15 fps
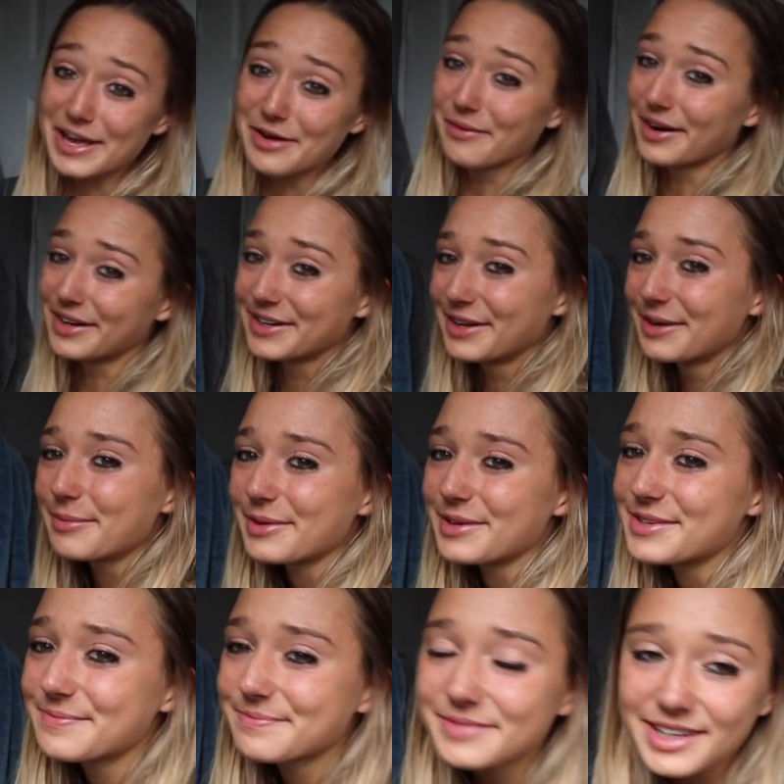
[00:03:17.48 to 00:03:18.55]
Ew, I know, but
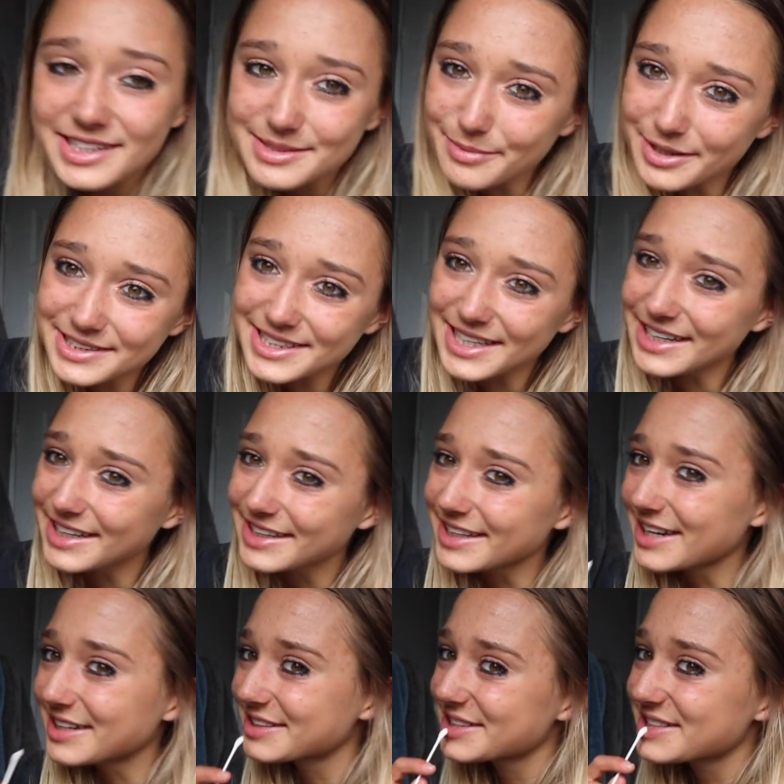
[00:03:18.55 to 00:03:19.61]
it's my skin at the
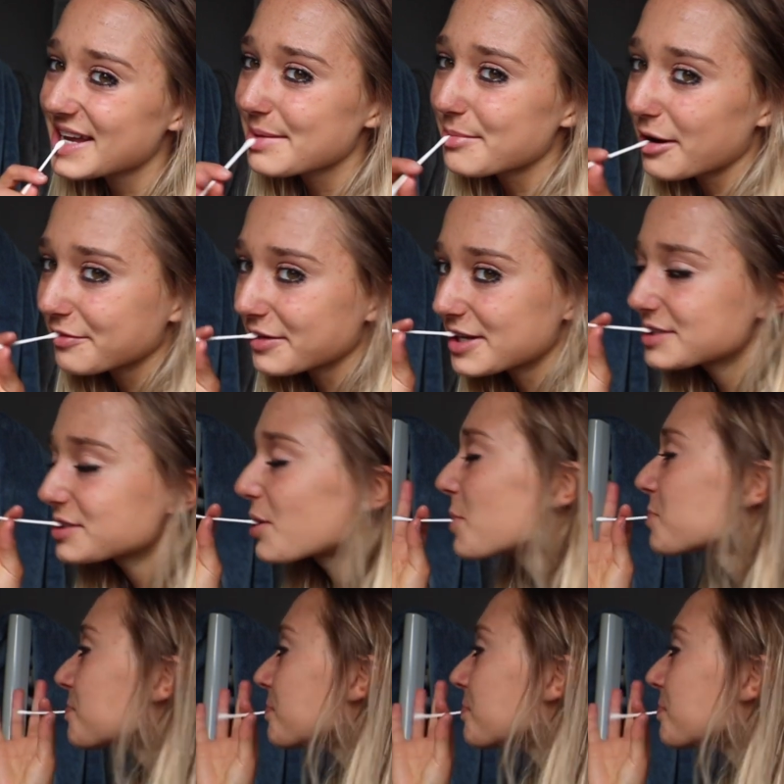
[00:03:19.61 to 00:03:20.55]
end of the day, my face.